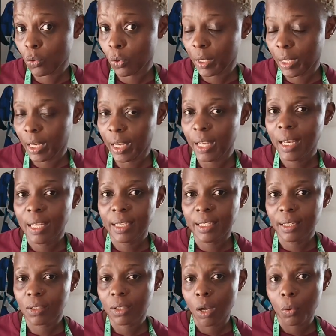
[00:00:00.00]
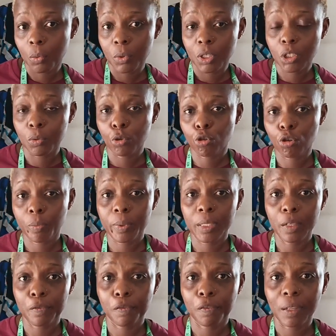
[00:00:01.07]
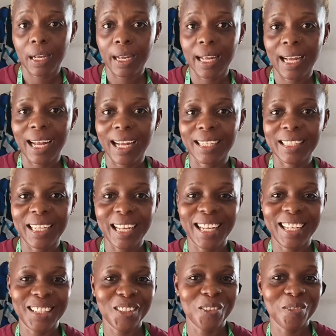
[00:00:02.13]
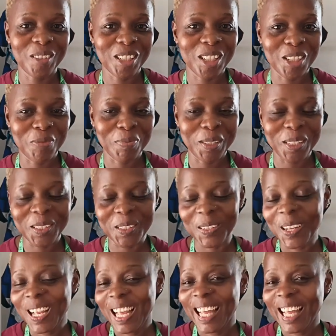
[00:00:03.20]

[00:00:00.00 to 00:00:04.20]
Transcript: Okay, yes, so I'm going to drop in the flyer at the end of this video.